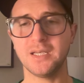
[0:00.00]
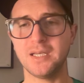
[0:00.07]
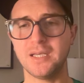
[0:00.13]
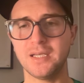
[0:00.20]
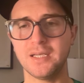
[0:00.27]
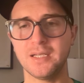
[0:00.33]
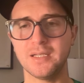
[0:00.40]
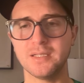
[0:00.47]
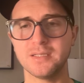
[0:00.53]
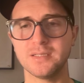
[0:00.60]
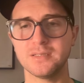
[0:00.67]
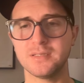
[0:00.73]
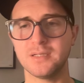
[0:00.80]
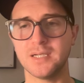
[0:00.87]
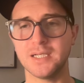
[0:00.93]
and
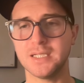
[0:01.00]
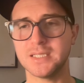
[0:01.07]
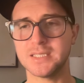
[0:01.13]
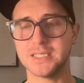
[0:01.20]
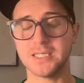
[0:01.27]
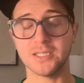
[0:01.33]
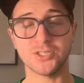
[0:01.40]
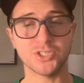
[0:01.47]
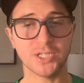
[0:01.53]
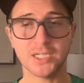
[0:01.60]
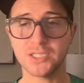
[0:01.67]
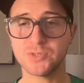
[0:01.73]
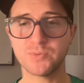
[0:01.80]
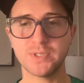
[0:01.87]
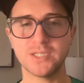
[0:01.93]
I could see the
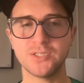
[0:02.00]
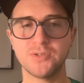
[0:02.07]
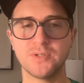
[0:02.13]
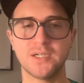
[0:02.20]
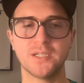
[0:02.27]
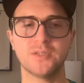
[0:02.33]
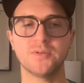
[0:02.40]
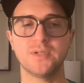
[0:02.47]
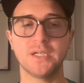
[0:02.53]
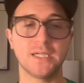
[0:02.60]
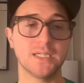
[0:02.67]
Giants winning two out of three.